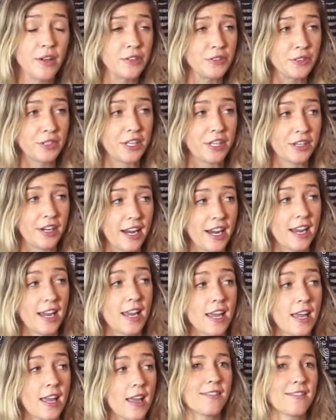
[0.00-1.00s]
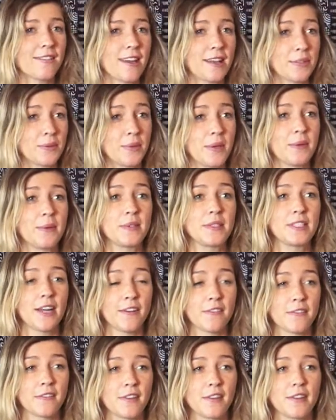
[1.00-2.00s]
That was really great. Last week was
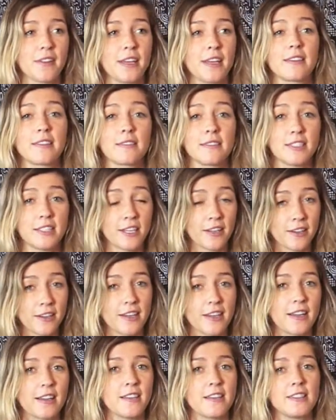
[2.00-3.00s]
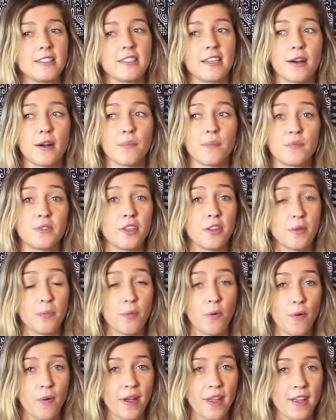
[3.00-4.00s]
definitely serious, um, to the
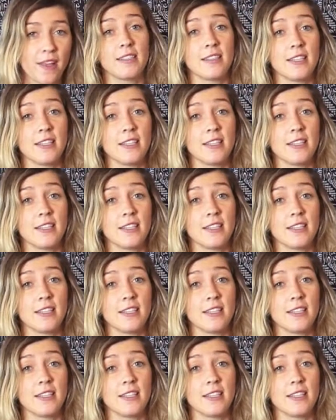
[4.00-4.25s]
point.